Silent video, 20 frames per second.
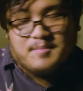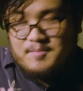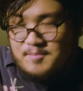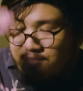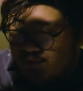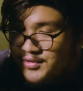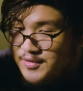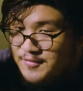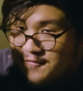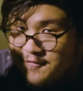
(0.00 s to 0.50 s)

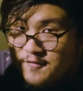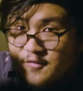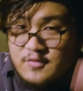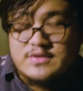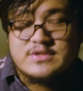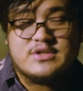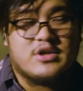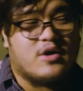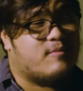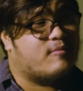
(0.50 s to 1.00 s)
Put a full
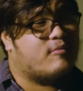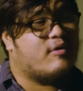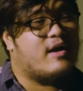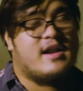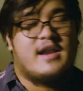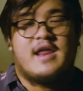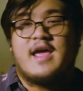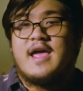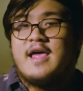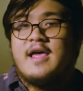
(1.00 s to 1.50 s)
stop
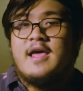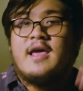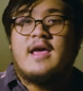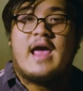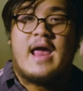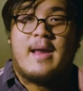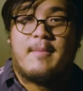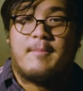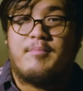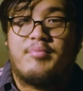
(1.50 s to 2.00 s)
right there.
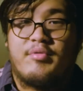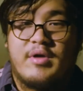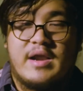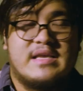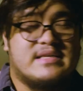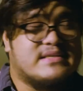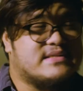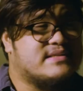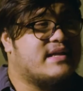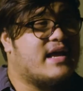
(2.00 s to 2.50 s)

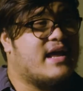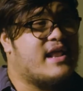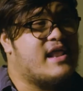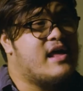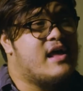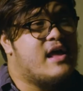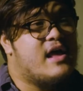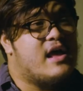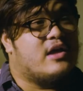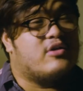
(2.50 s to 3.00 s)
Embrace that
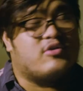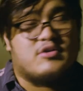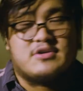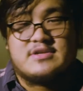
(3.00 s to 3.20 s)
you're